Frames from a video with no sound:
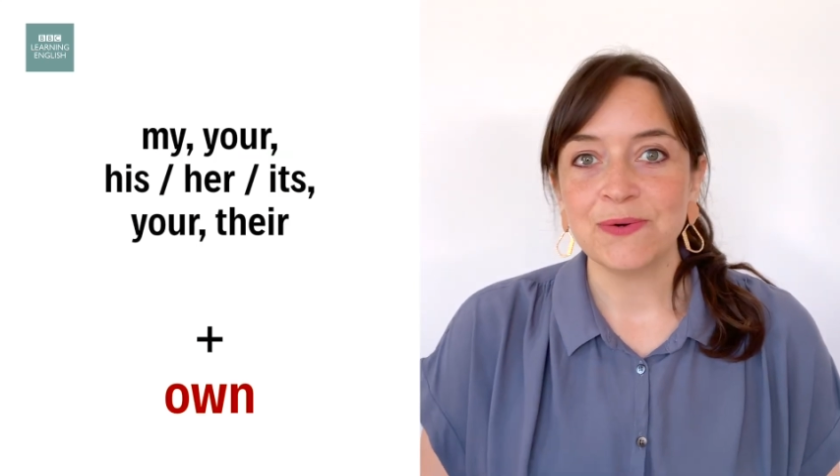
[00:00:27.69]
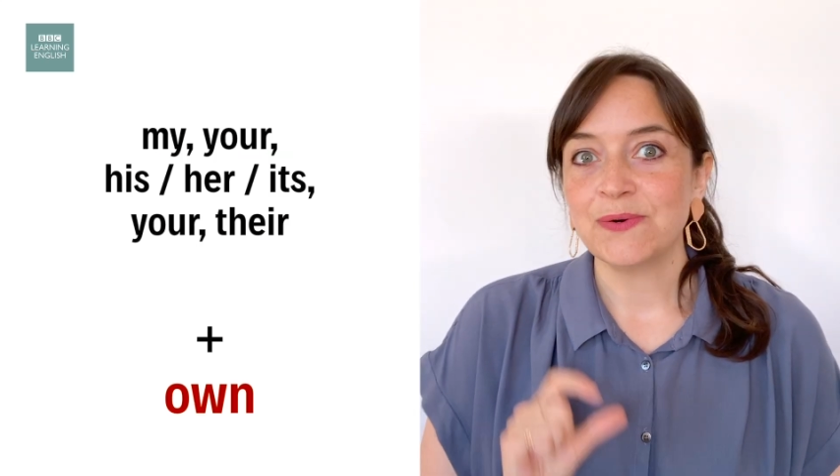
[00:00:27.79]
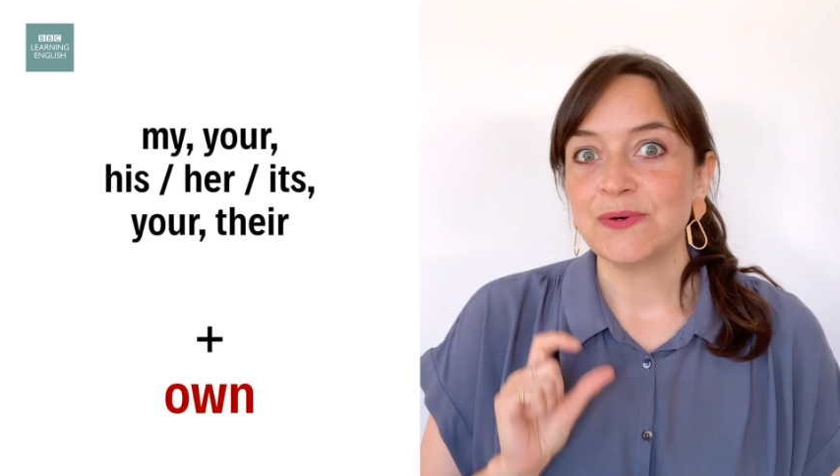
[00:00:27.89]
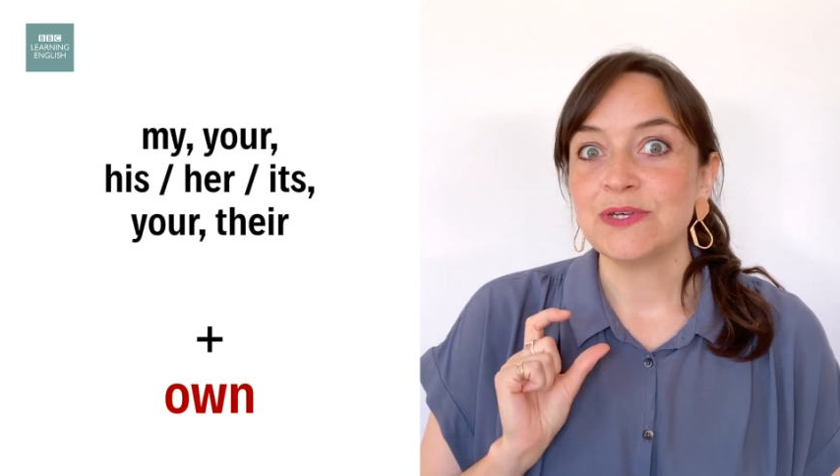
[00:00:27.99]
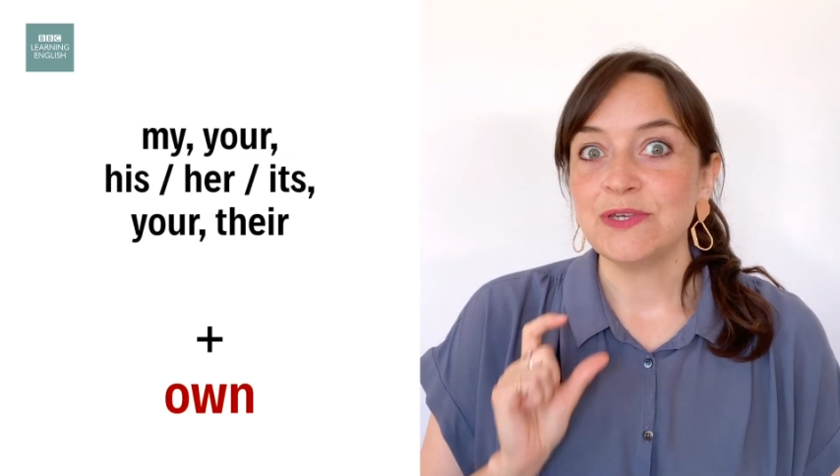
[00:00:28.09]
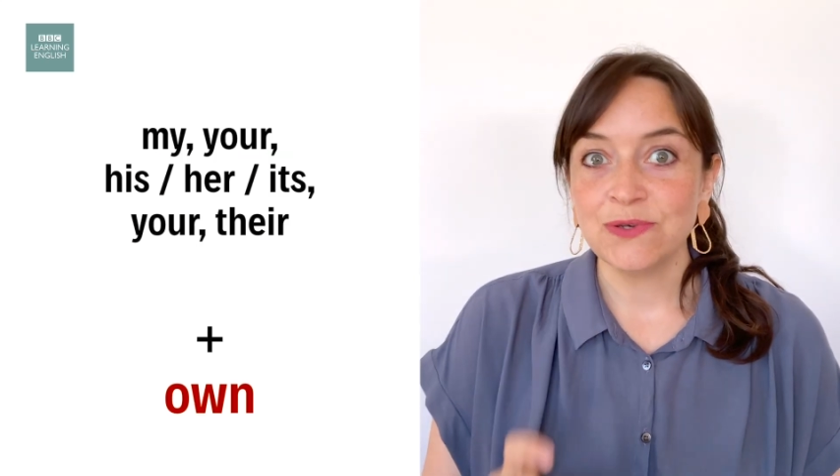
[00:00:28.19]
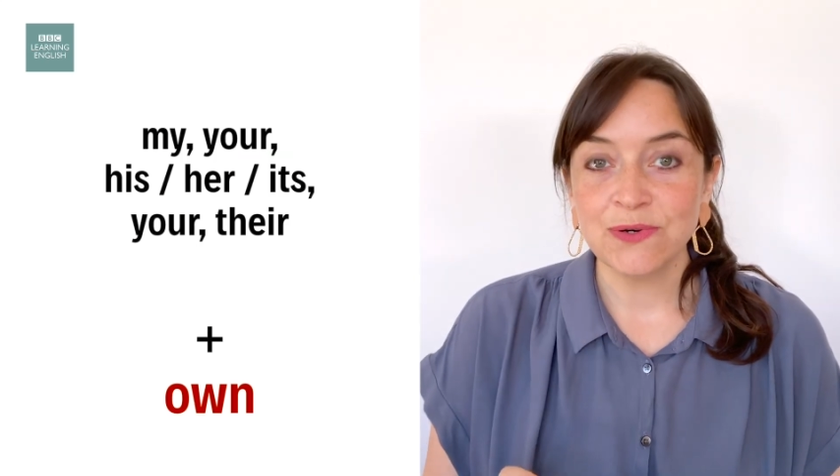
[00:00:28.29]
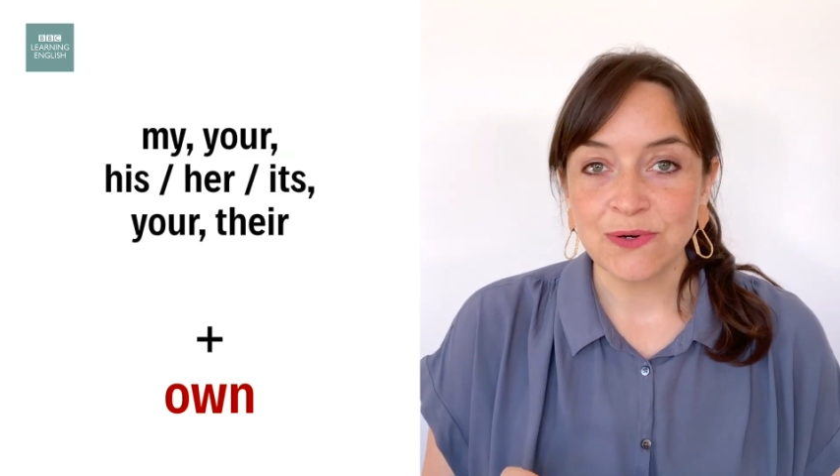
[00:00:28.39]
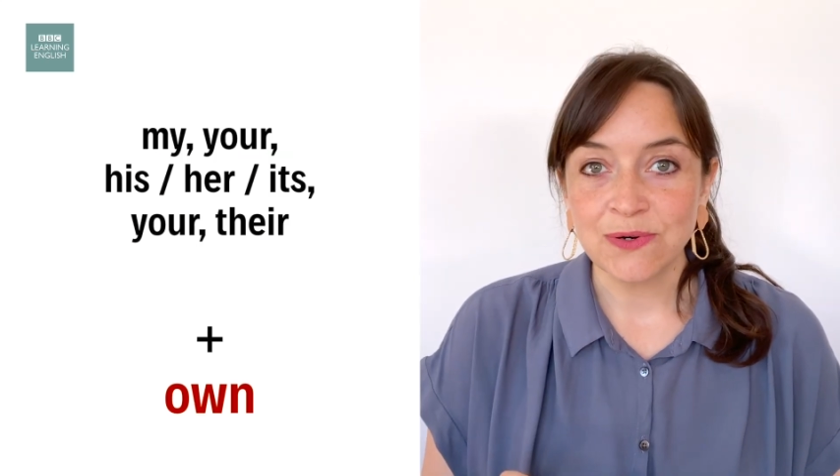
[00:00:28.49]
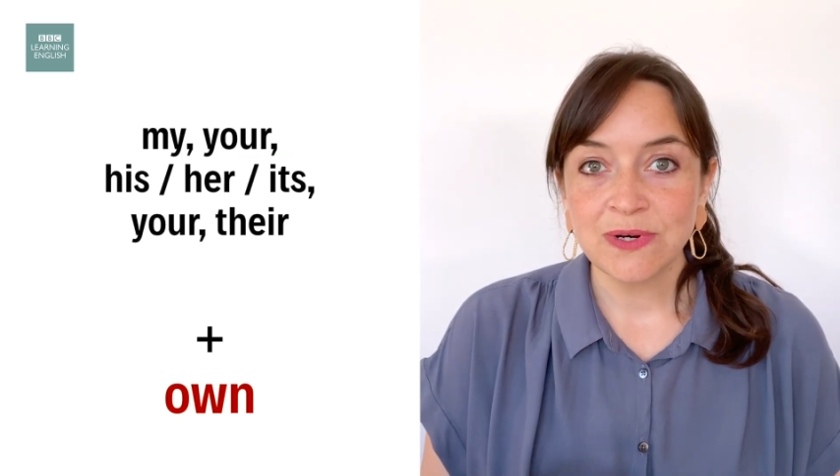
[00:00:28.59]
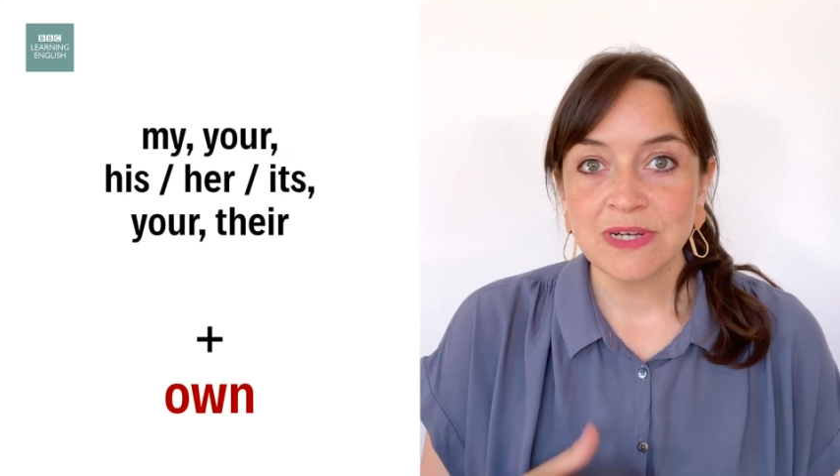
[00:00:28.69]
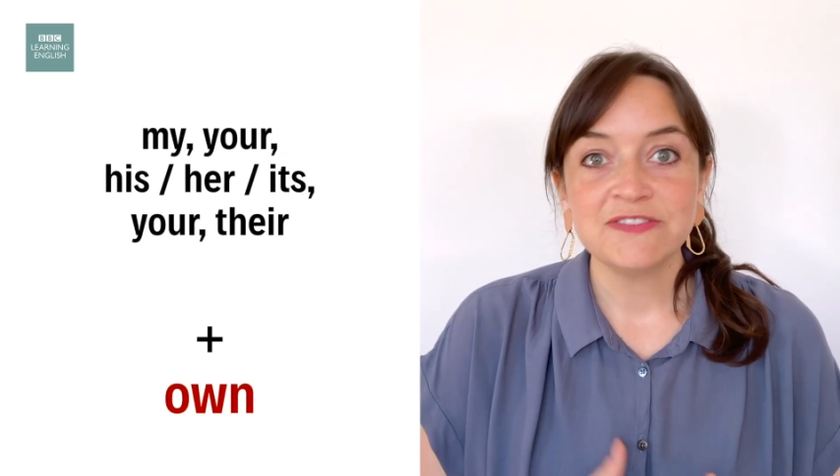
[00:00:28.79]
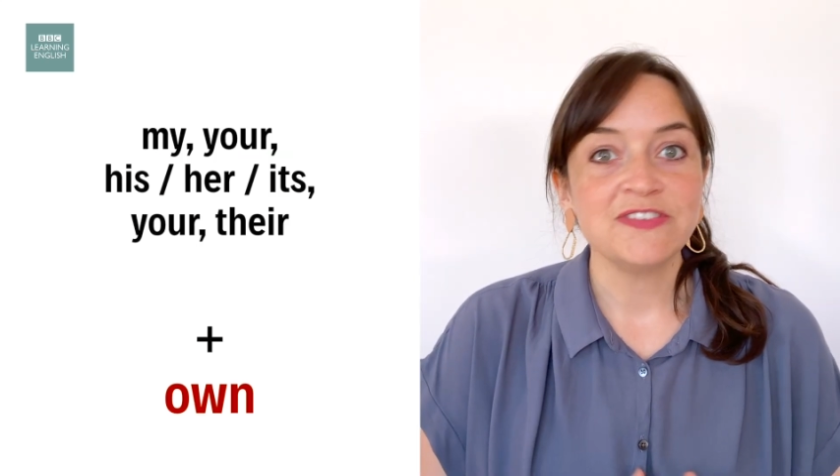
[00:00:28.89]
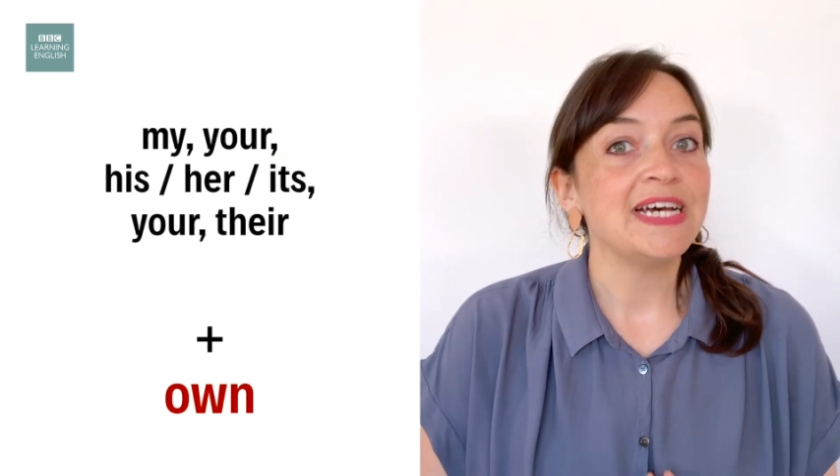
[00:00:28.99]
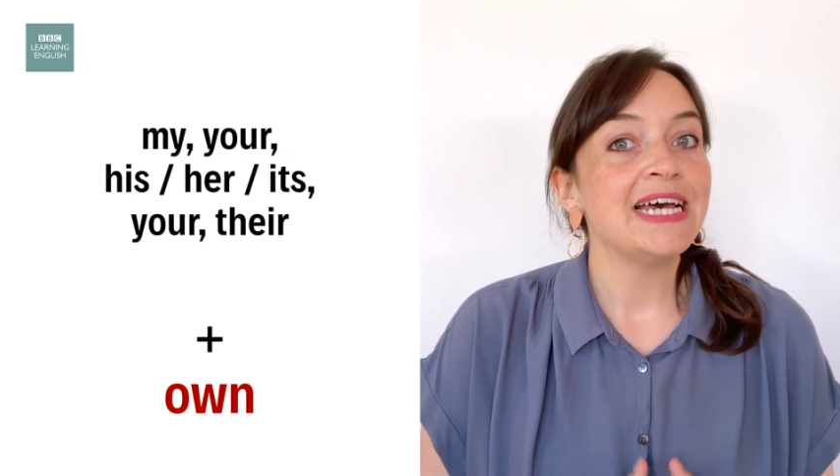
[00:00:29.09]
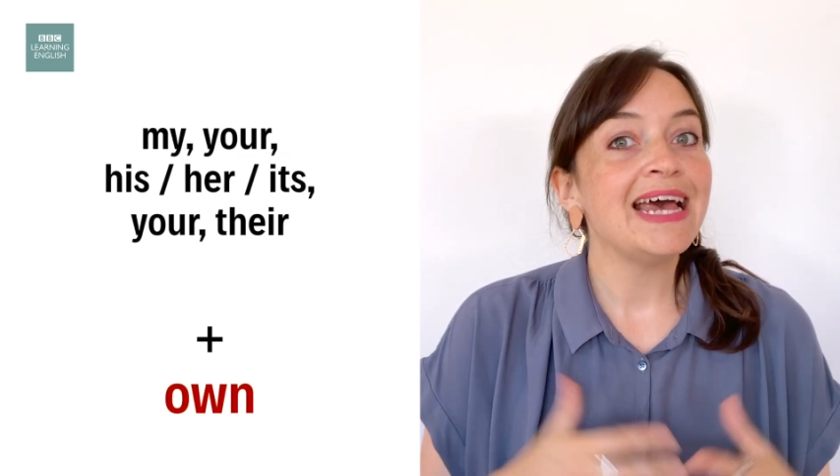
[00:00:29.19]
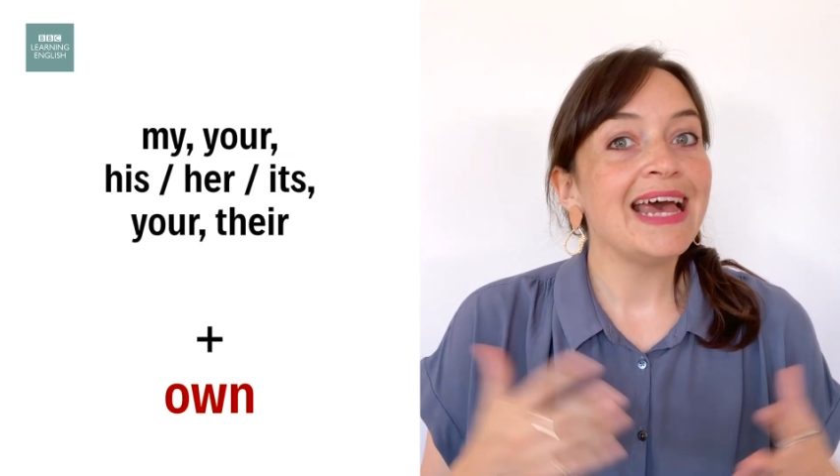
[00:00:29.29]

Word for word: or your for